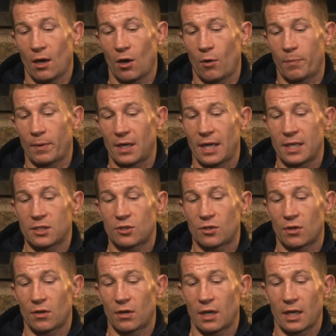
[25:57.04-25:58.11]
up in
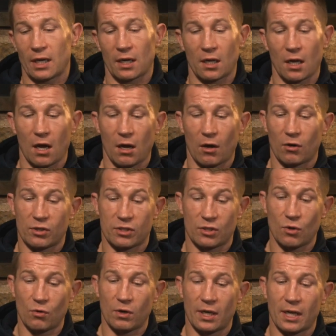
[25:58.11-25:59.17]
Leinster in Cl or a
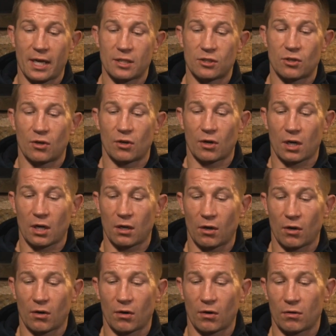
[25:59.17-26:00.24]
school in Leinster or,
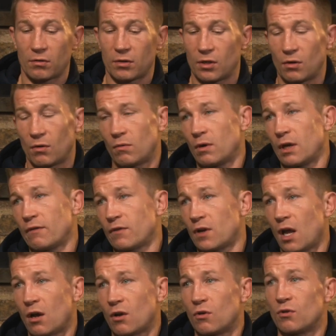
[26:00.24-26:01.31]
or you know if
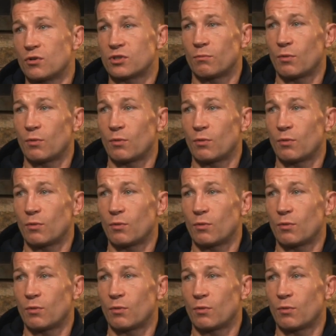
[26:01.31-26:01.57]
Clongos